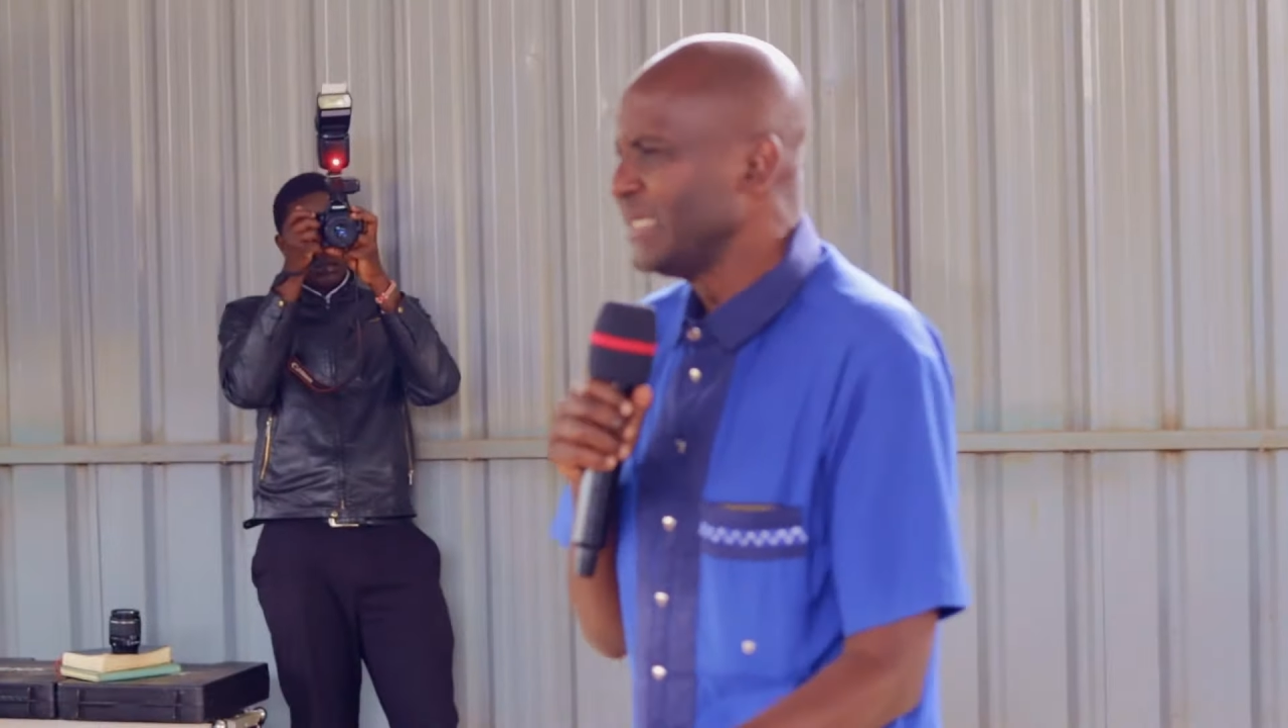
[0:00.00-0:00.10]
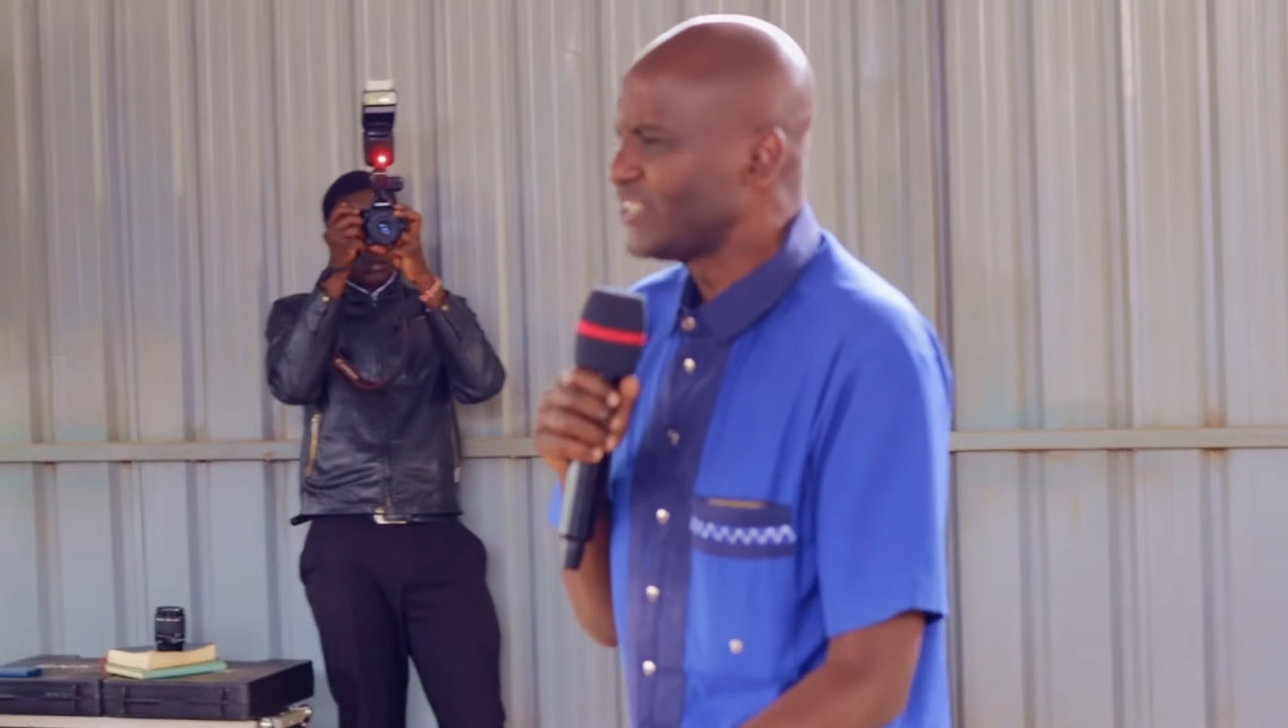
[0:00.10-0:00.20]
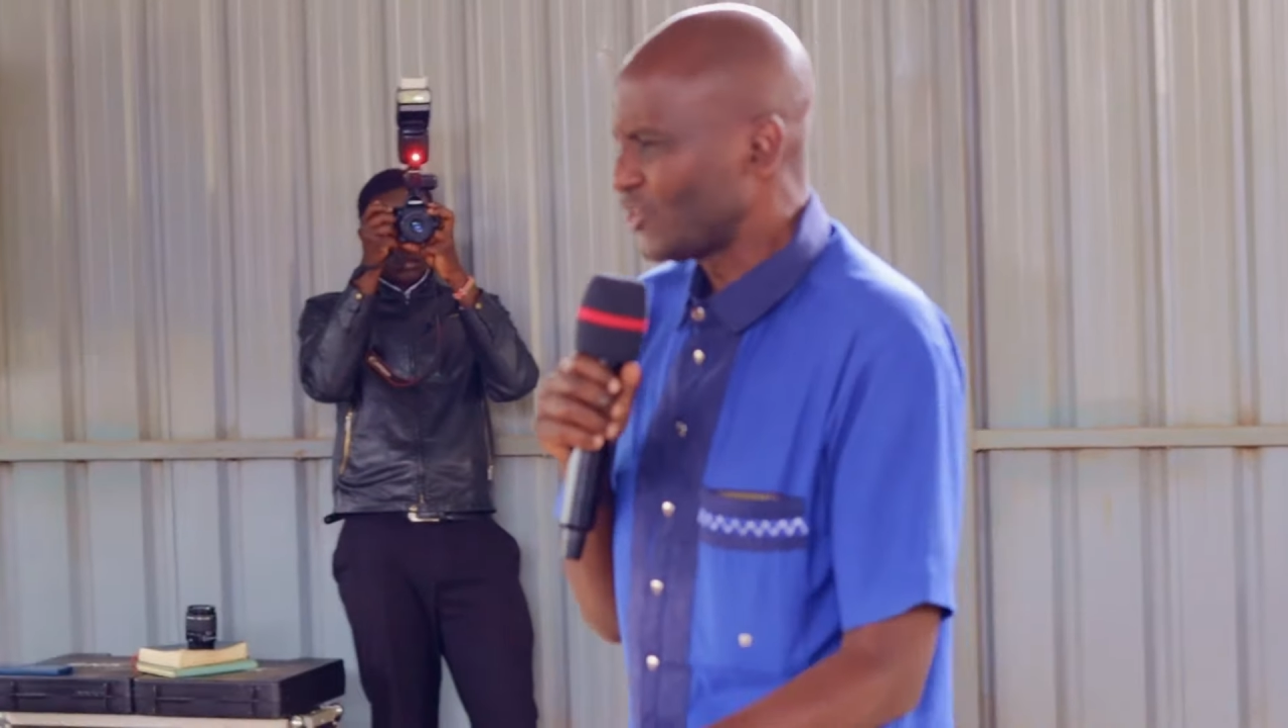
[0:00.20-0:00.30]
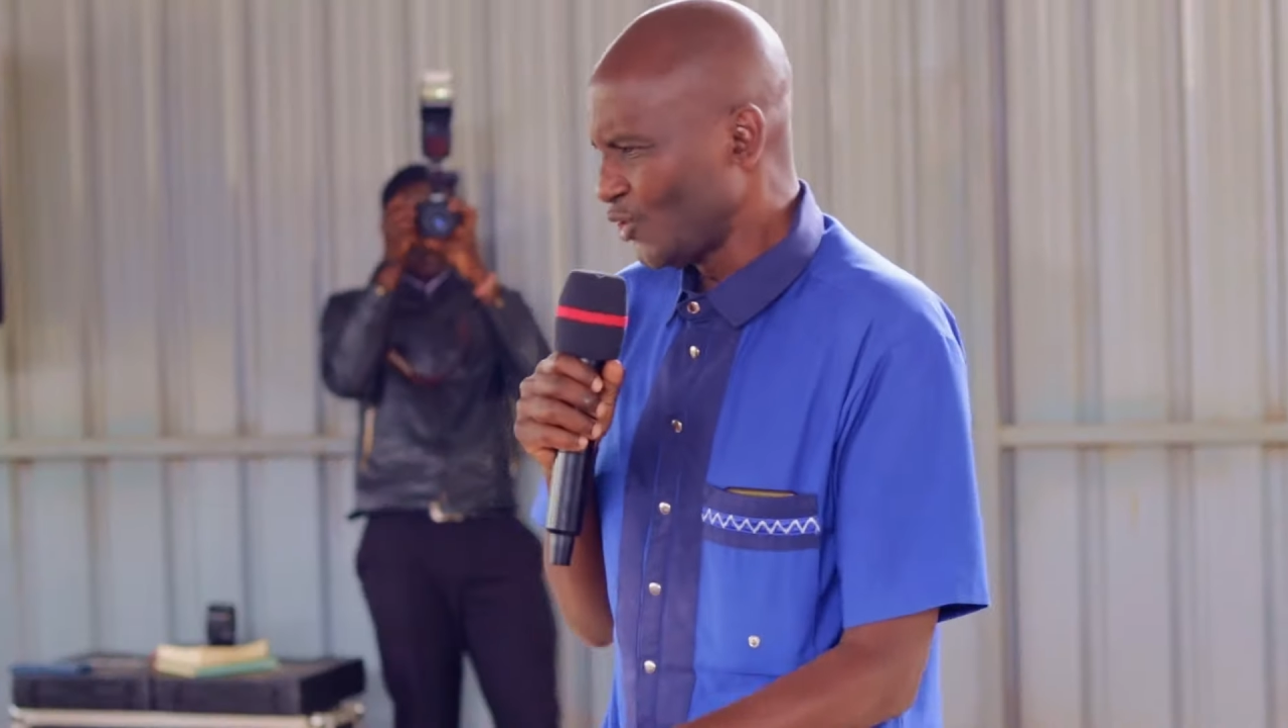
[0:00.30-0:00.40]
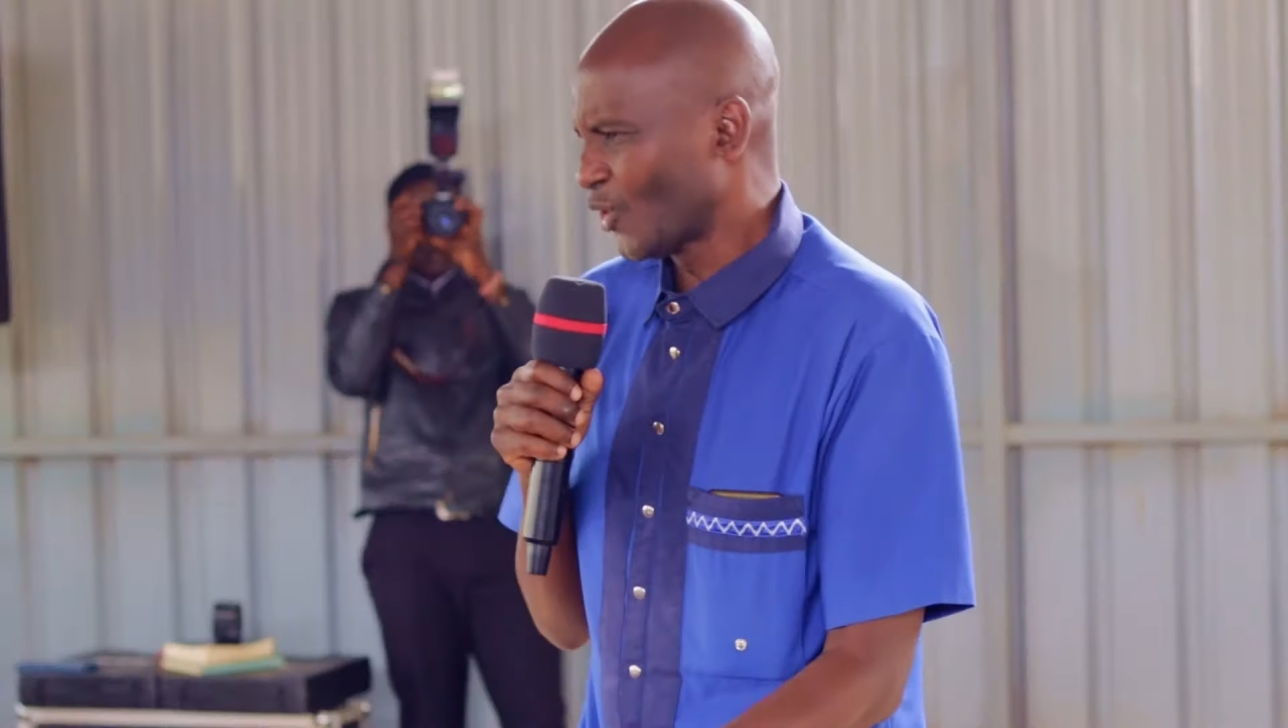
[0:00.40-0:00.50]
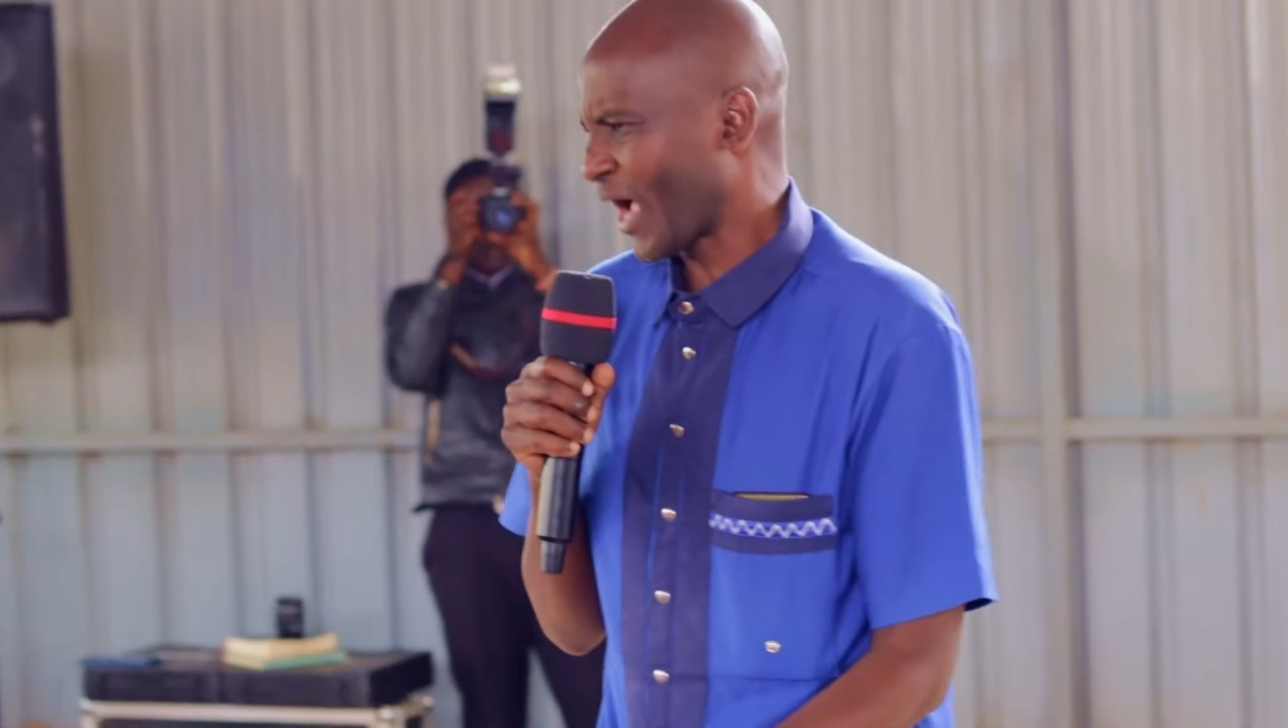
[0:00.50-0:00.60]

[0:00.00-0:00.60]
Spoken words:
miss you